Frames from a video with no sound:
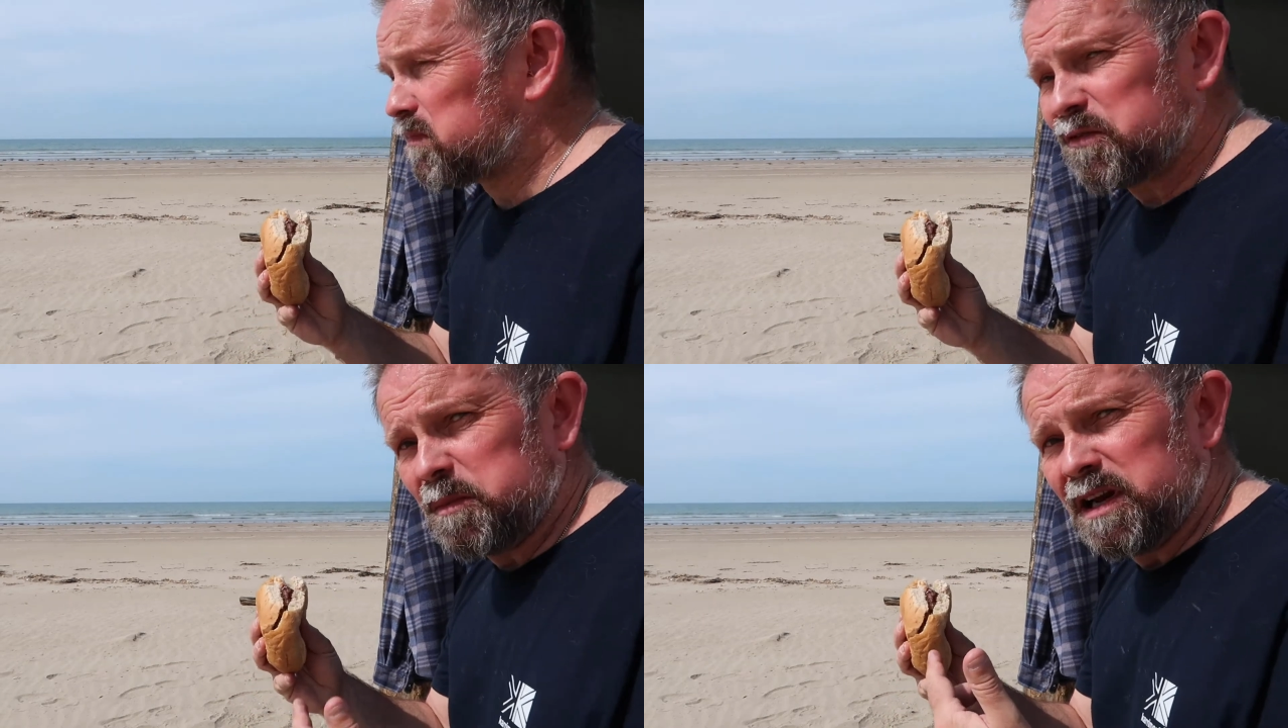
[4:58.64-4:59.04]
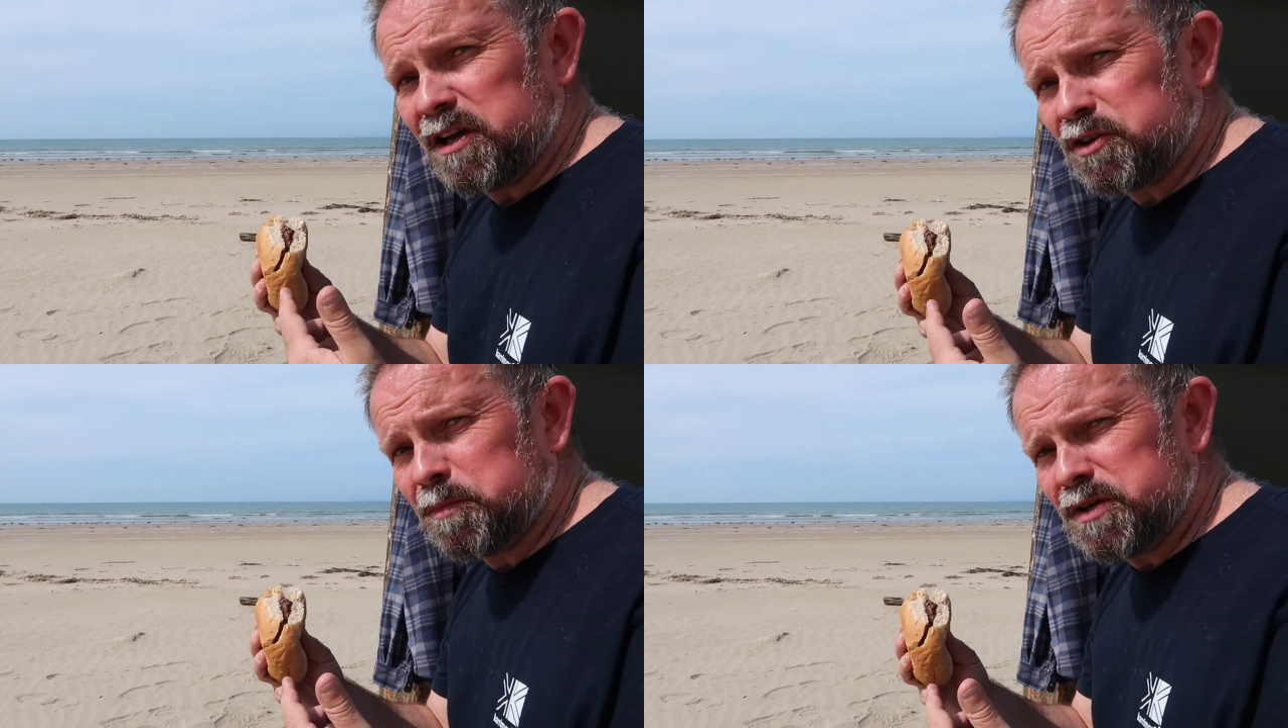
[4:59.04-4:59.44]
From the
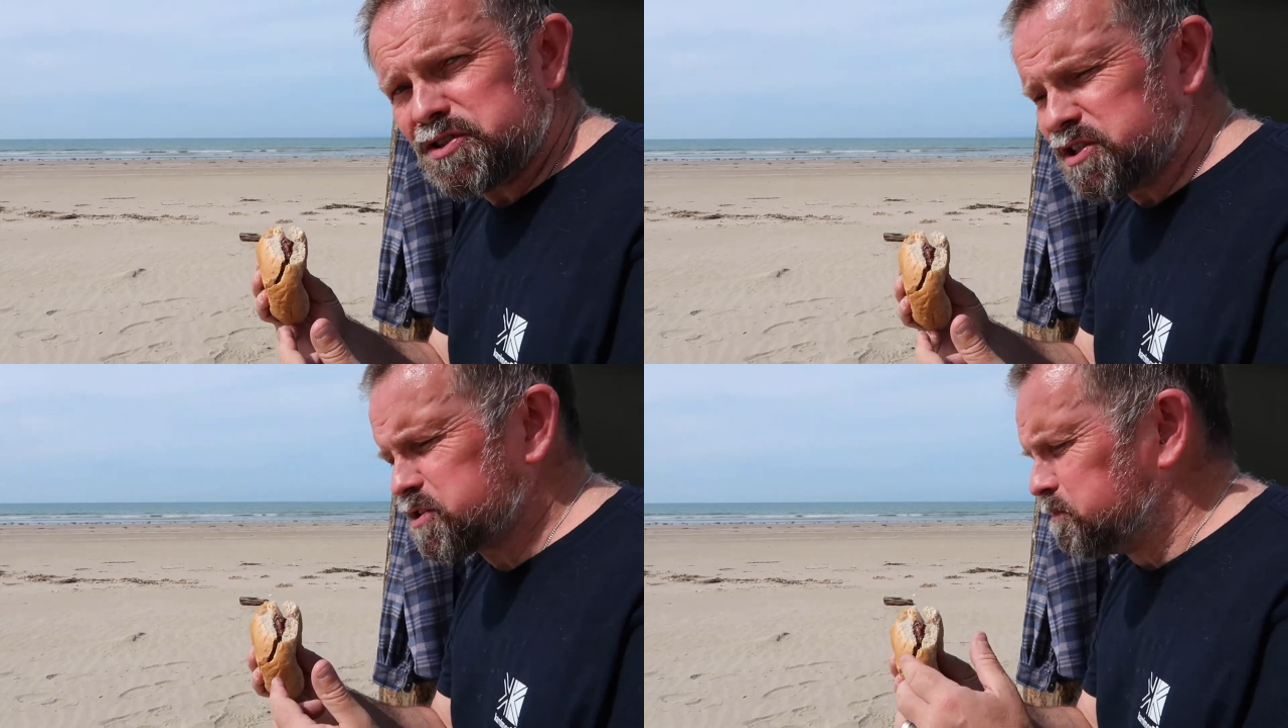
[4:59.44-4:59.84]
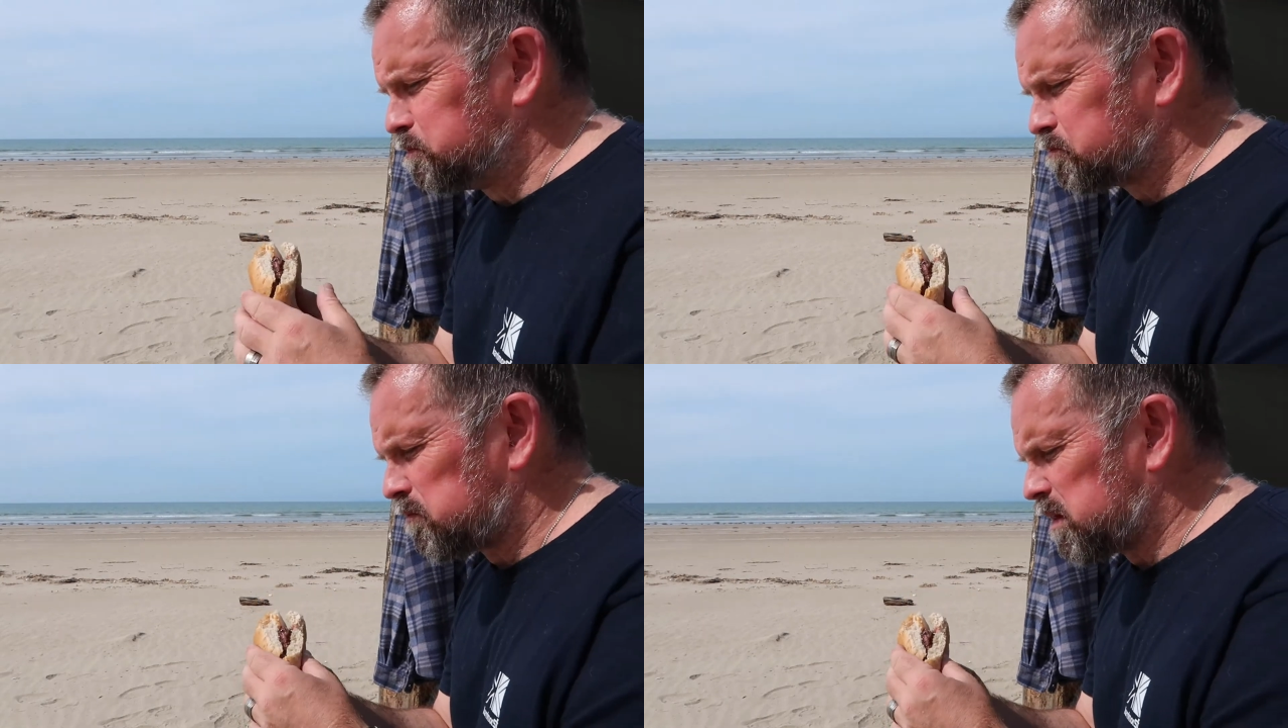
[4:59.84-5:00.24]
local butchers,
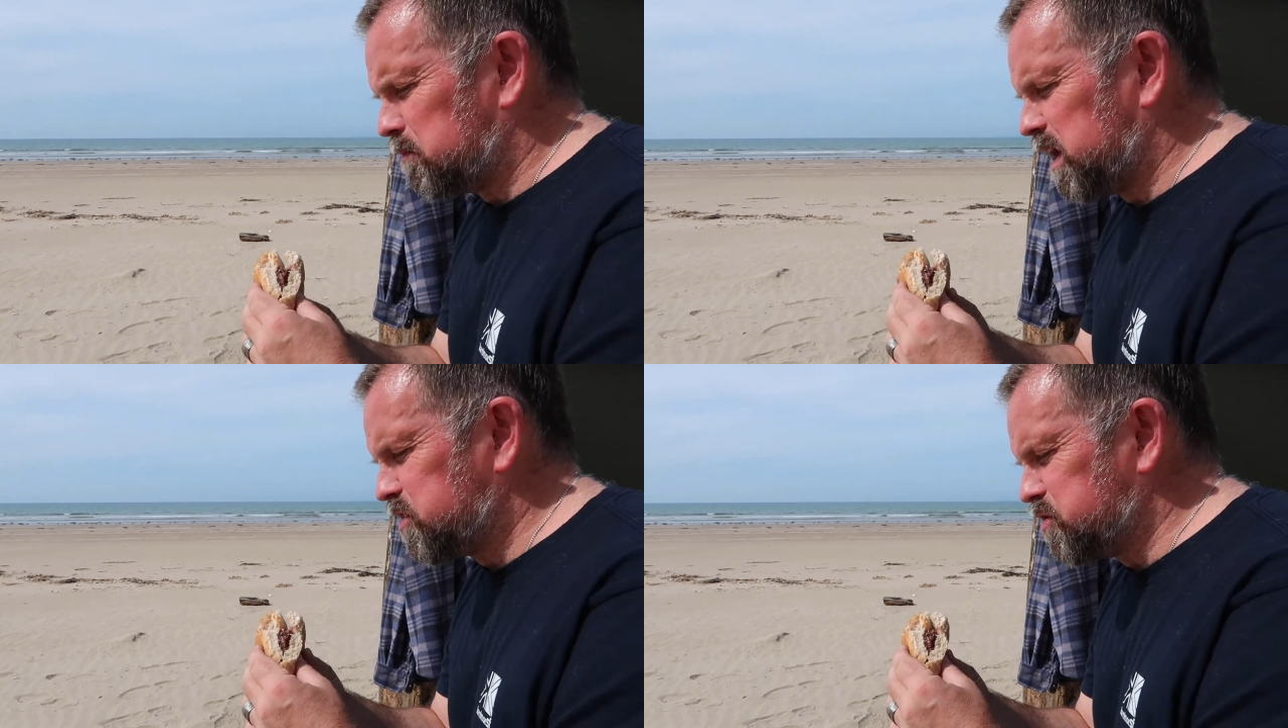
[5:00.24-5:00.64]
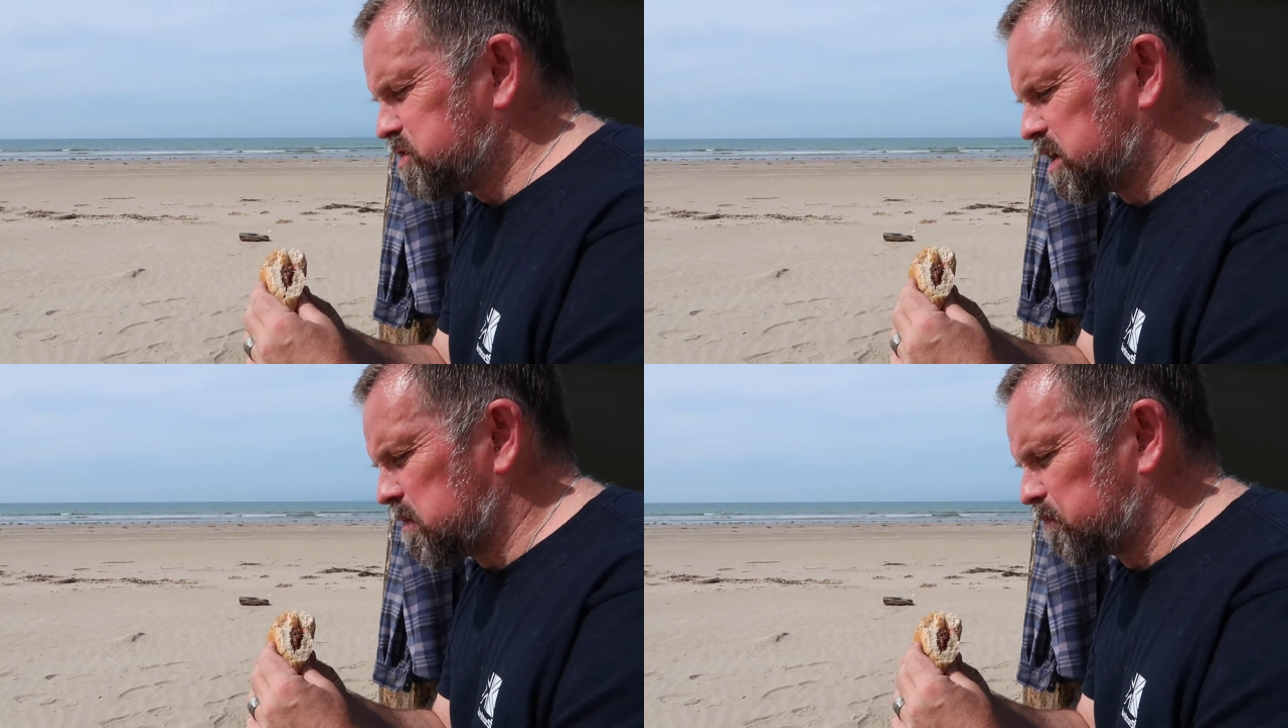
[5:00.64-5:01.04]
made
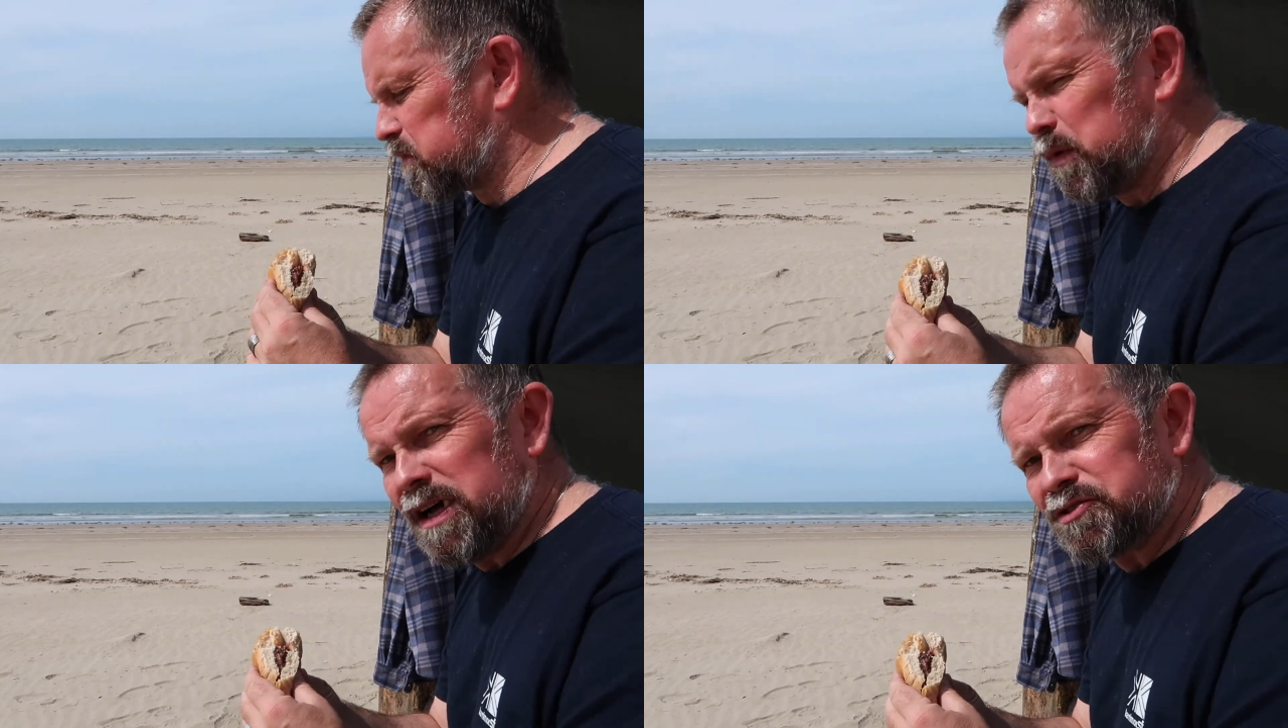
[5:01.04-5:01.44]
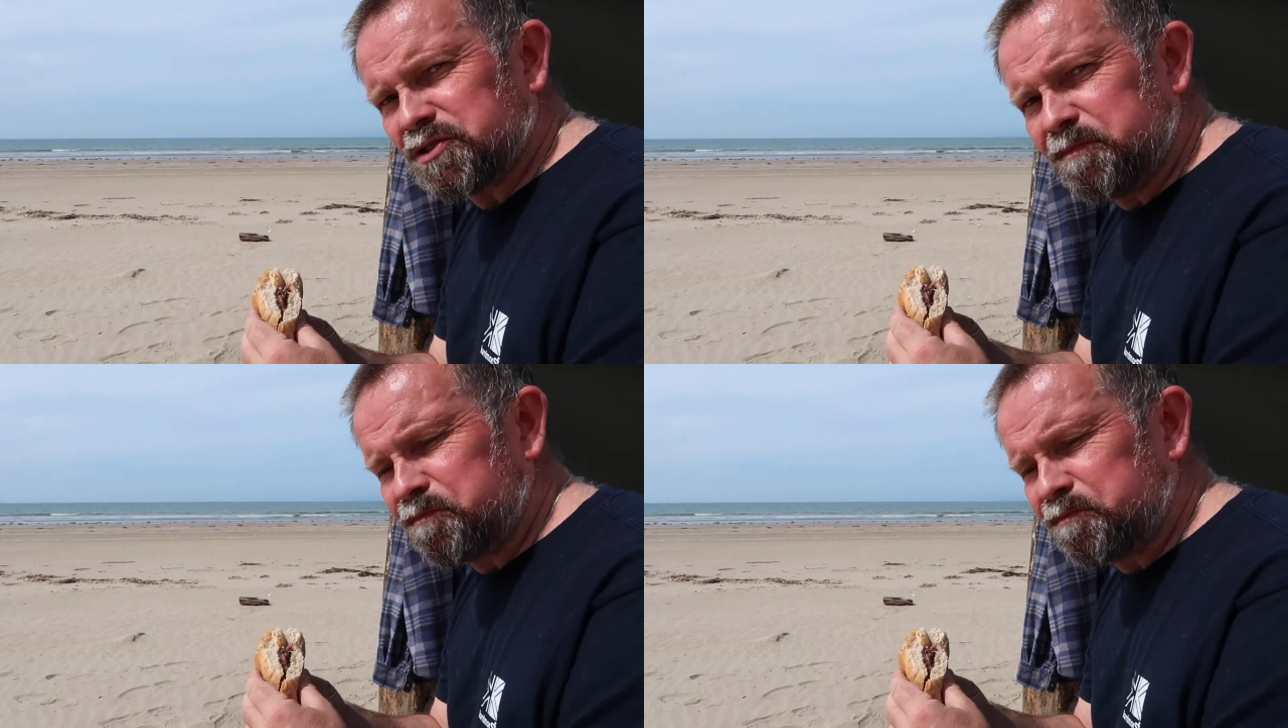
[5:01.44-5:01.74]
using Welsh